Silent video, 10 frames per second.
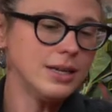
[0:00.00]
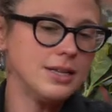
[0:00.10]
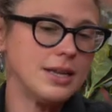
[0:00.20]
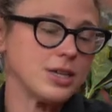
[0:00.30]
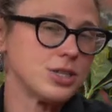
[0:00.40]

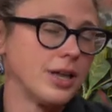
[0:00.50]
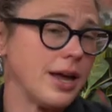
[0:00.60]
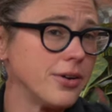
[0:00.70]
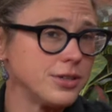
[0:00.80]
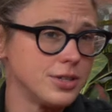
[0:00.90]
national
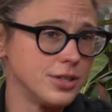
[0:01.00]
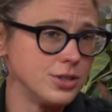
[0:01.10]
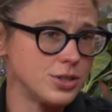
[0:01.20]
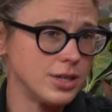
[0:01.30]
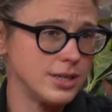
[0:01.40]

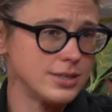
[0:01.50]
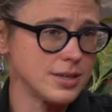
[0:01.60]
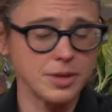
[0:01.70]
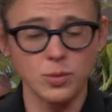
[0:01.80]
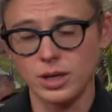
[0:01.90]
heritage is
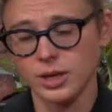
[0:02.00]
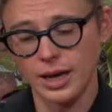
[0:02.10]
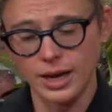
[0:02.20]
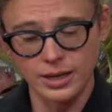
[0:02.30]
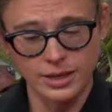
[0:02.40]
something we look
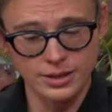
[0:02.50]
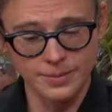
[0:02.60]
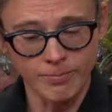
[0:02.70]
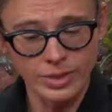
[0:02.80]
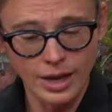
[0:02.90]
at in
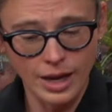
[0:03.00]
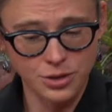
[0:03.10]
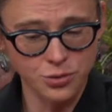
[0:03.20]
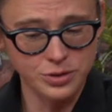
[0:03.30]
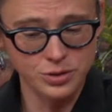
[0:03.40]
A
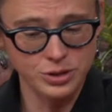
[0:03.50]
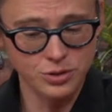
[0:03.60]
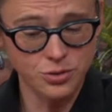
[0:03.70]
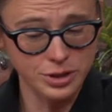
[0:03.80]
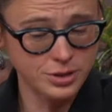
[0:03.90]
three
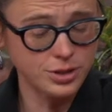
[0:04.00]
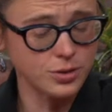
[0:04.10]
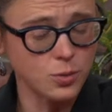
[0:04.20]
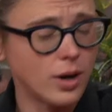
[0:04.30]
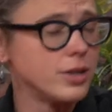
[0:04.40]

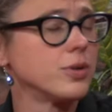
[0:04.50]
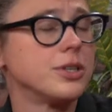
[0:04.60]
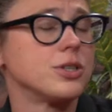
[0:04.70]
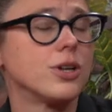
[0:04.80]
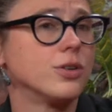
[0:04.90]
thirty-two, Why is
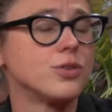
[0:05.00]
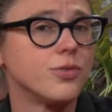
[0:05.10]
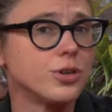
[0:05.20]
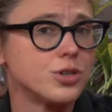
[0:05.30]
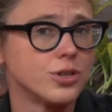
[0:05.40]
Religion
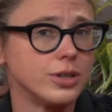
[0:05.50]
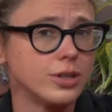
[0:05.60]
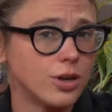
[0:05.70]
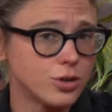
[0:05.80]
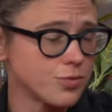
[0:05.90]
Controversial and
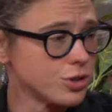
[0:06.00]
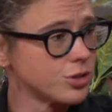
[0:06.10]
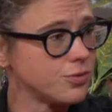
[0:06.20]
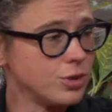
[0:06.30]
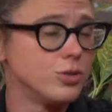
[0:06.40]
Controversial
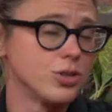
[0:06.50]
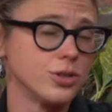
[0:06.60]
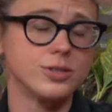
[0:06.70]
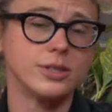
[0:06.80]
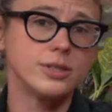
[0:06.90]

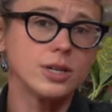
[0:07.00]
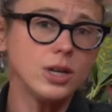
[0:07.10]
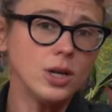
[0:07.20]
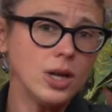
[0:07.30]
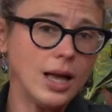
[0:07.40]
Futures, and,
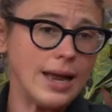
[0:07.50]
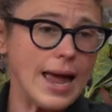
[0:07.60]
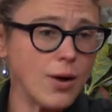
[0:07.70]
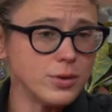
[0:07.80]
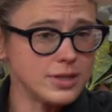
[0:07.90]
and
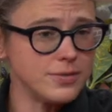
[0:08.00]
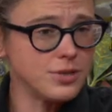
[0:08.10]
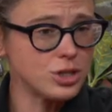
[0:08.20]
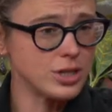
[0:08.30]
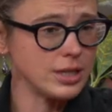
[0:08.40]
how is
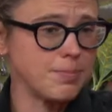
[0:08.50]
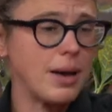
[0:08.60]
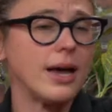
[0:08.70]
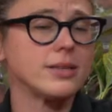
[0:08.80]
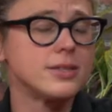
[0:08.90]
envisioning the
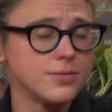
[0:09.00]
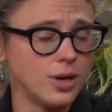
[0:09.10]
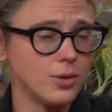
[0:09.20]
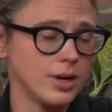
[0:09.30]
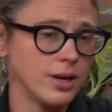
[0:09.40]
past of
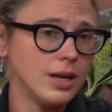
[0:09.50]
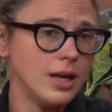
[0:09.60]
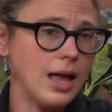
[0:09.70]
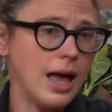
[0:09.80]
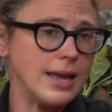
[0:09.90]
yoga
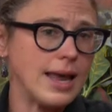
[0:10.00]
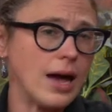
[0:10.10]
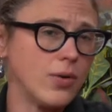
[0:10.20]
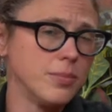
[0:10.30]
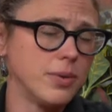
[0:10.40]
and
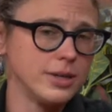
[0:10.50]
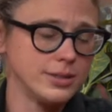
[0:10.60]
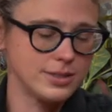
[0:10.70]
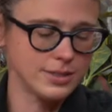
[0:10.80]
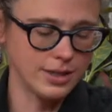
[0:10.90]
how it
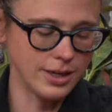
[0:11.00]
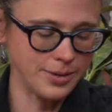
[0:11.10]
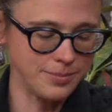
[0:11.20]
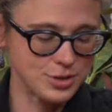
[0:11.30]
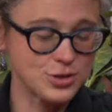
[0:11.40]
might
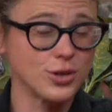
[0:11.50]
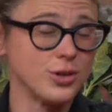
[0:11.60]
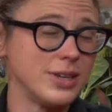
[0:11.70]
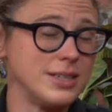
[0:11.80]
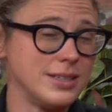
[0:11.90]
um,
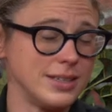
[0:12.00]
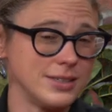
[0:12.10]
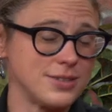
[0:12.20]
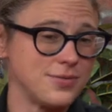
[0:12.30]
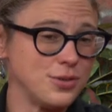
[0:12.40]
serve
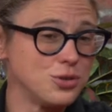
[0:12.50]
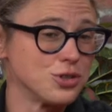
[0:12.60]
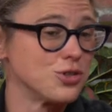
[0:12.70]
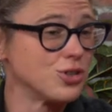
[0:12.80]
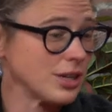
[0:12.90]
India's
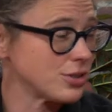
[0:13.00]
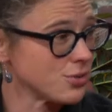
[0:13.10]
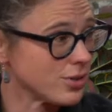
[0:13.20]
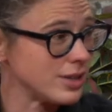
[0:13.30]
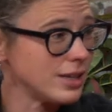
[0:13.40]
future
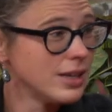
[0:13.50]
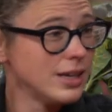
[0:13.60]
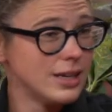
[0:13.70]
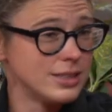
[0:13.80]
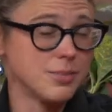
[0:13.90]
trajectory,
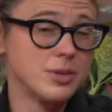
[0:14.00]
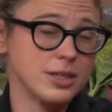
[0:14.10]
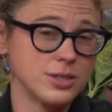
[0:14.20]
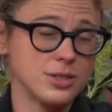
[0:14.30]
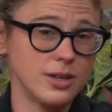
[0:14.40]
something
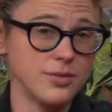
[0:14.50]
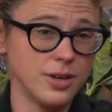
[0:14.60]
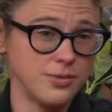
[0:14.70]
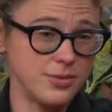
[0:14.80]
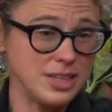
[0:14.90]
that's of,
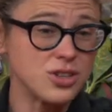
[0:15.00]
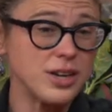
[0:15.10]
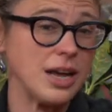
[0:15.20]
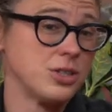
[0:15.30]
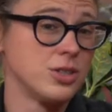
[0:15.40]
of
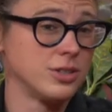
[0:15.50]
international